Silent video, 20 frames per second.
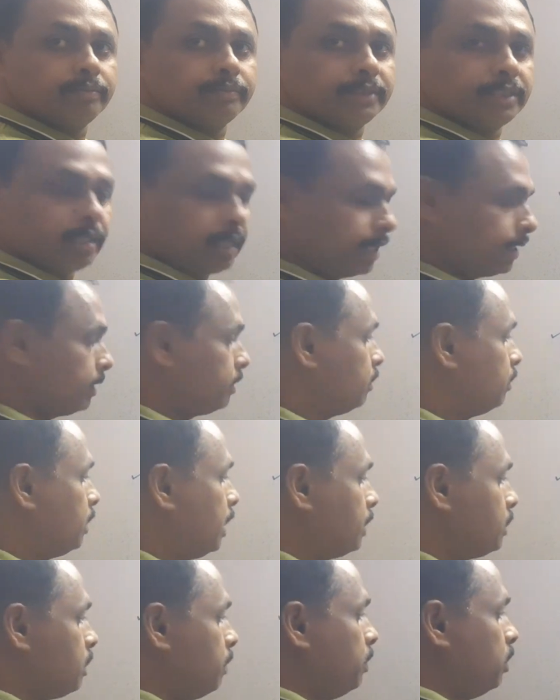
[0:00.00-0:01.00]
Right,
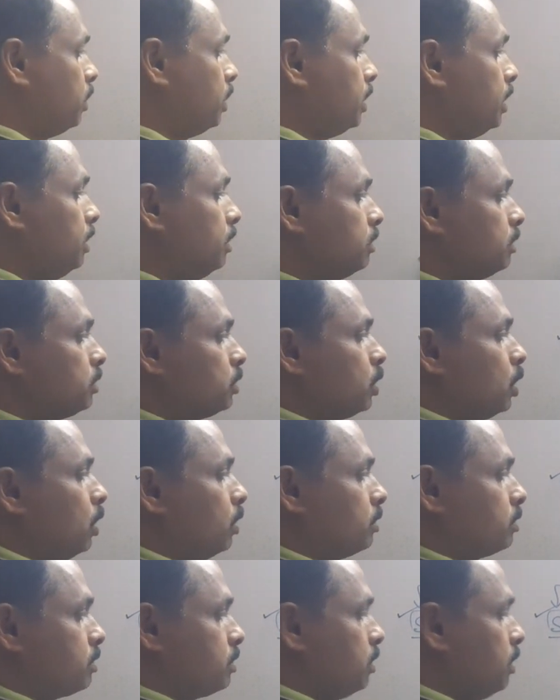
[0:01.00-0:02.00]
that's about the
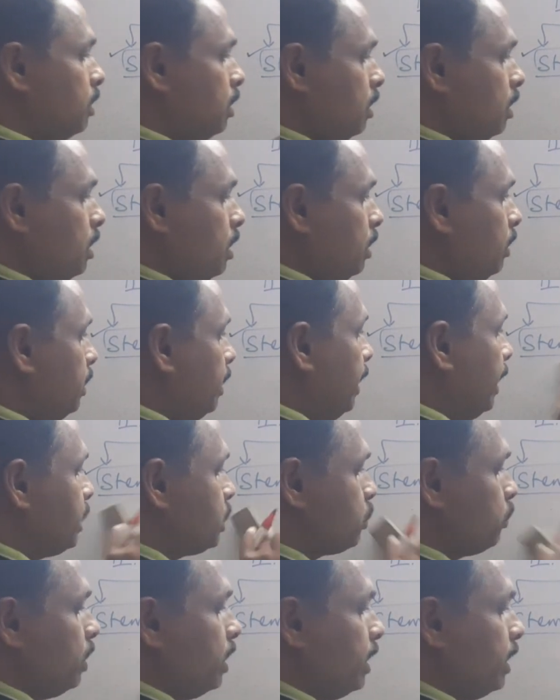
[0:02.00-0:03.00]
thorns. The next one